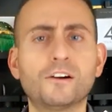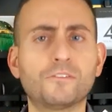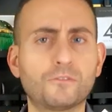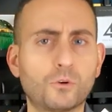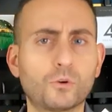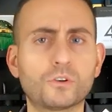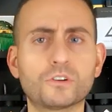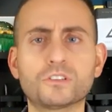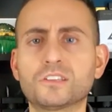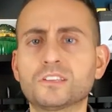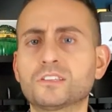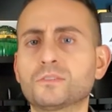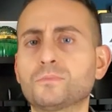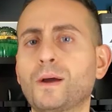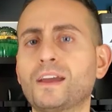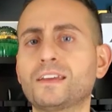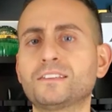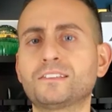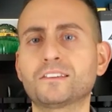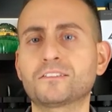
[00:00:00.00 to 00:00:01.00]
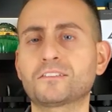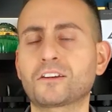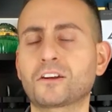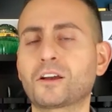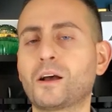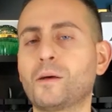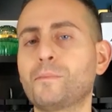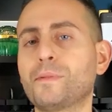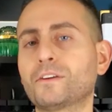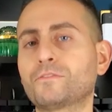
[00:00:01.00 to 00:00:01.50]
of course the spices are
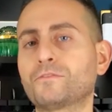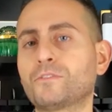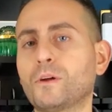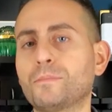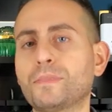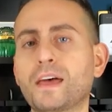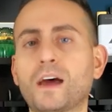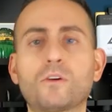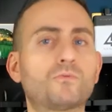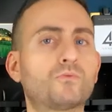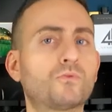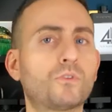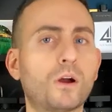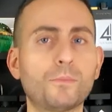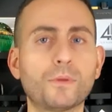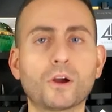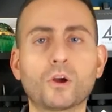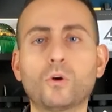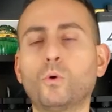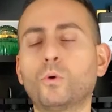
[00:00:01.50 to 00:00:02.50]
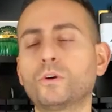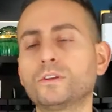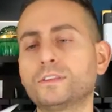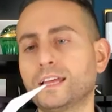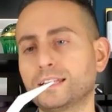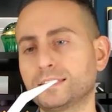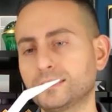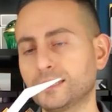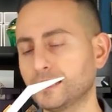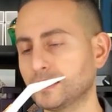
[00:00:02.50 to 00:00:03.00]
coming from that rum accord
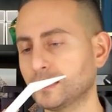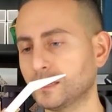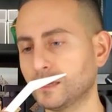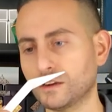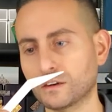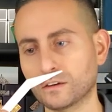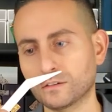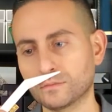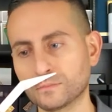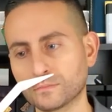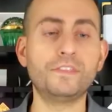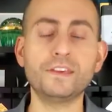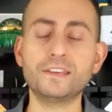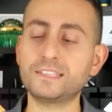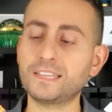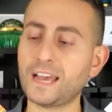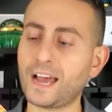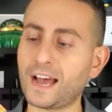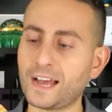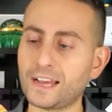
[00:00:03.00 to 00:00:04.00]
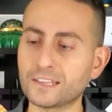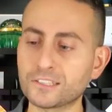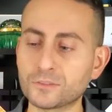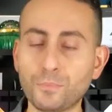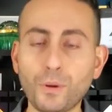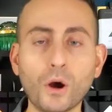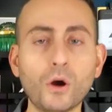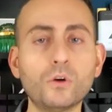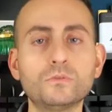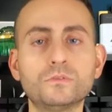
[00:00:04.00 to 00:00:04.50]
that's in here. This has
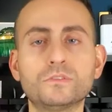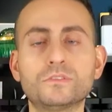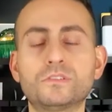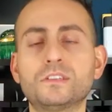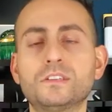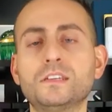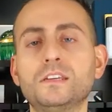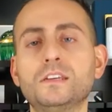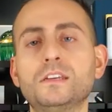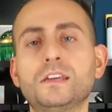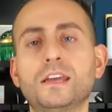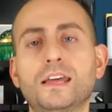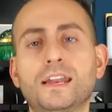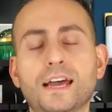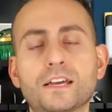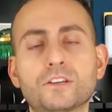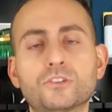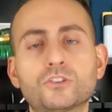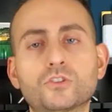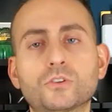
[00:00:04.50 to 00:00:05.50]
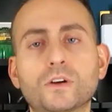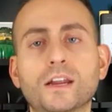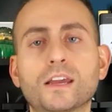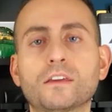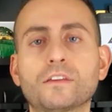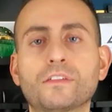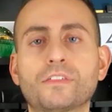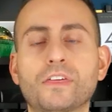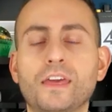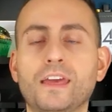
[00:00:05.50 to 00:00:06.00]
potency, it It has
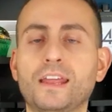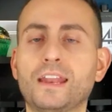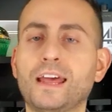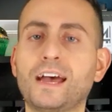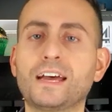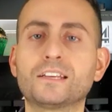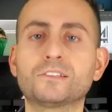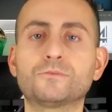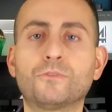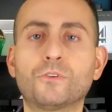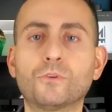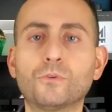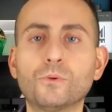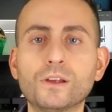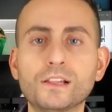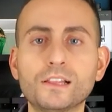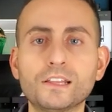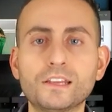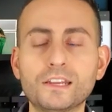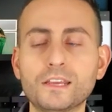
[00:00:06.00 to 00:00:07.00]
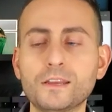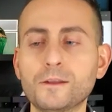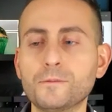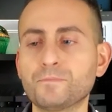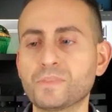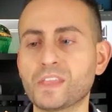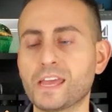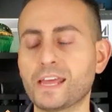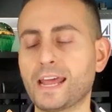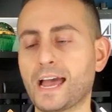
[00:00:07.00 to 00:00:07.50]
strength, it has
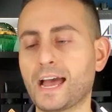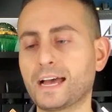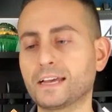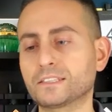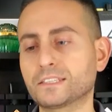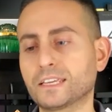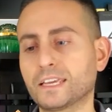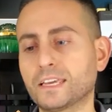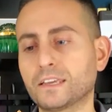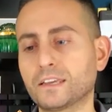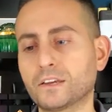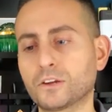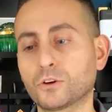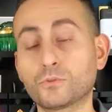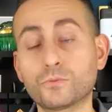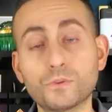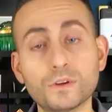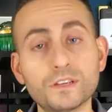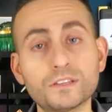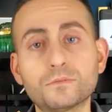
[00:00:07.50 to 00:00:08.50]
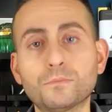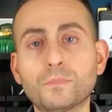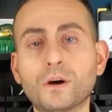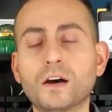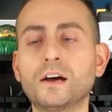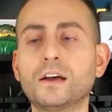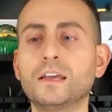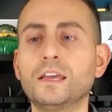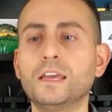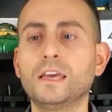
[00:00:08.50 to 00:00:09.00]
virility, it has
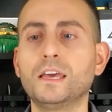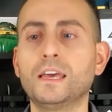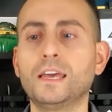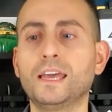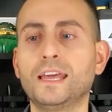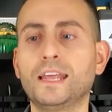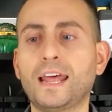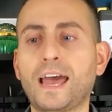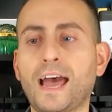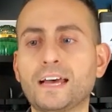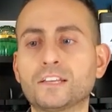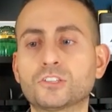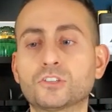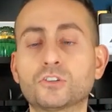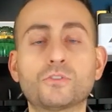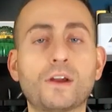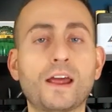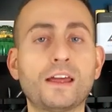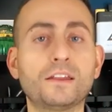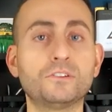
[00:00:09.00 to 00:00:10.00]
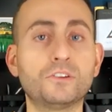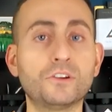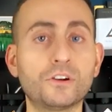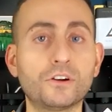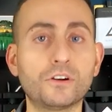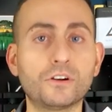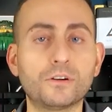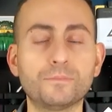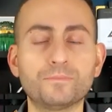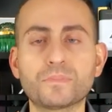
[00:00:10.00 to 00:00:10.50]
charisma, it has
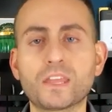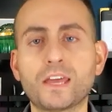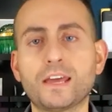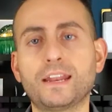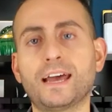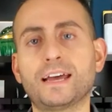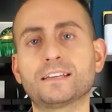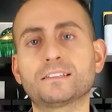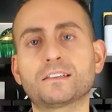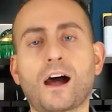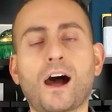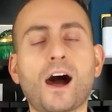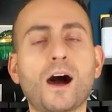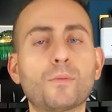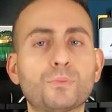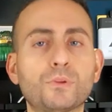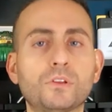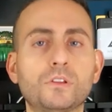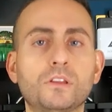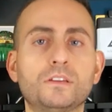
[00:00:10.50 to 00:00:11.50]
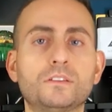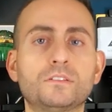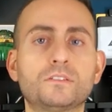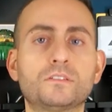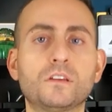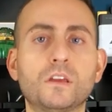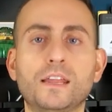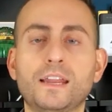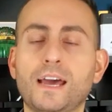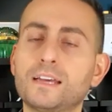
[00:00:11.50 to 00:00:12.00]
grandeur, it has
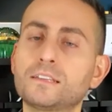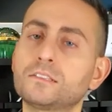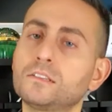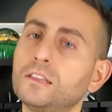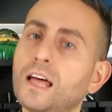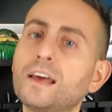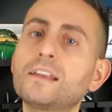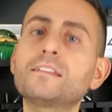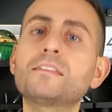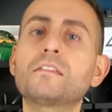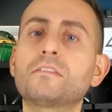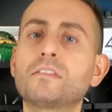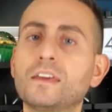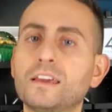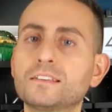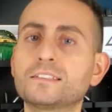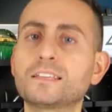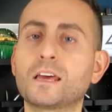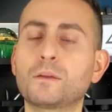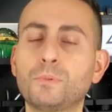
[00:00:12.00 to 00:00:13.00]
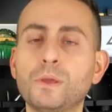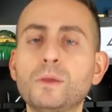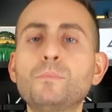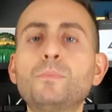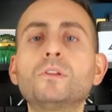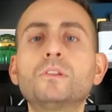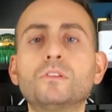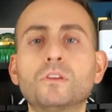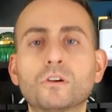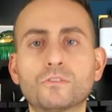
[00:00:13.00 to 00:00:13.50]
opulence. It has a lot of the things that
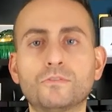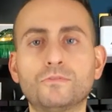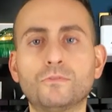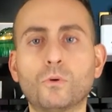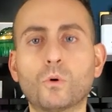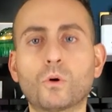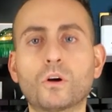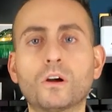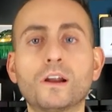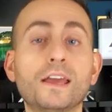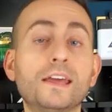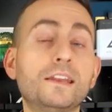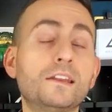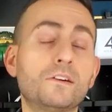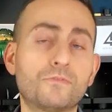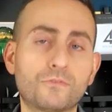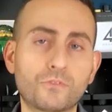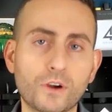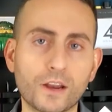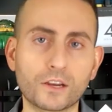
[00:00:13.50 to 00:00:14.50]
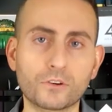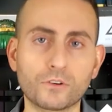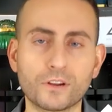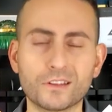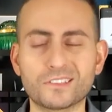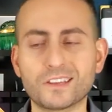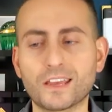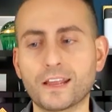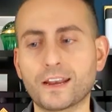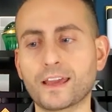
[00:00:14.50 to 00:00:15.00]
people look for in a
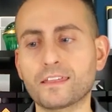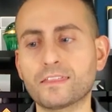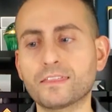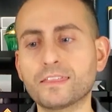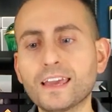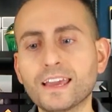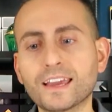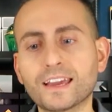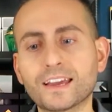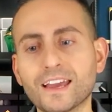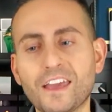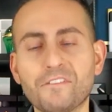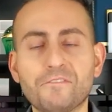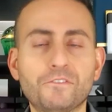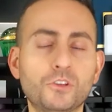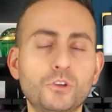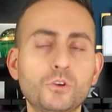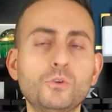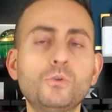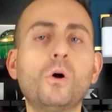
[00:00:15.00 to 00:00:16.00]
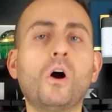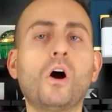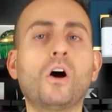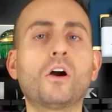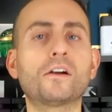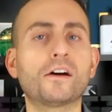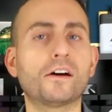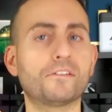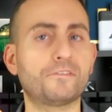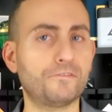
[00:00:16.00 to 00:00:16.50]
fragrance. And I think if you
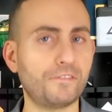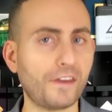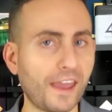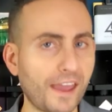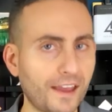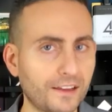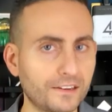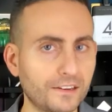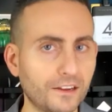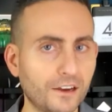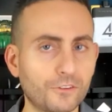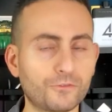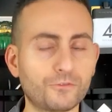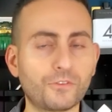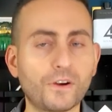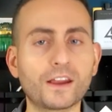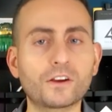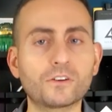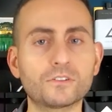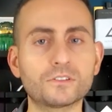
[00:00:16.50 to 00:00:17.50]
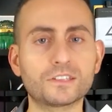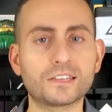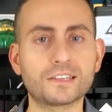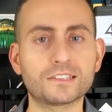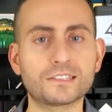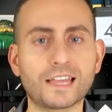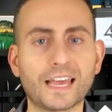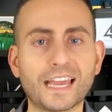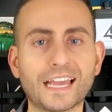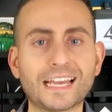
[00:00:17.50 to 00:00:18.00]
are a fan of
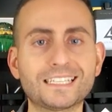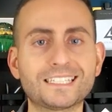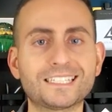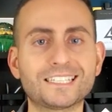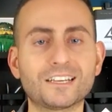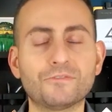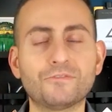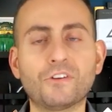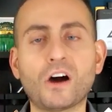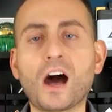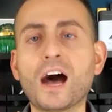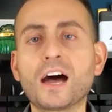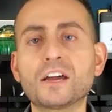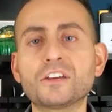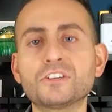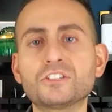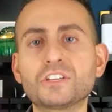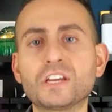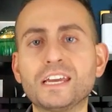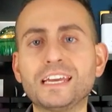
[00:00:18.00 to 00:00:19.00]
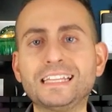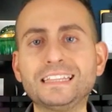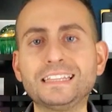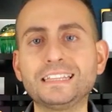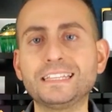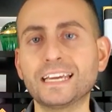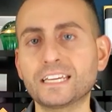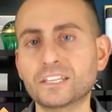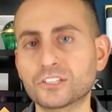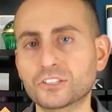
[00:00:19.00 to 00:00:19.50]
fragrances like Sauvage
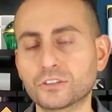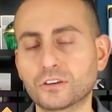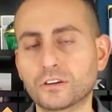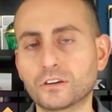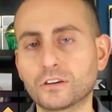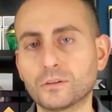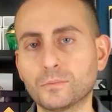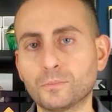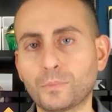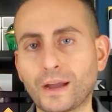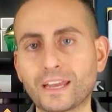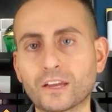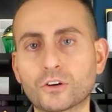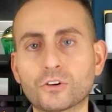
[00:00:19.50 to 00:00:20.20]
Elixir by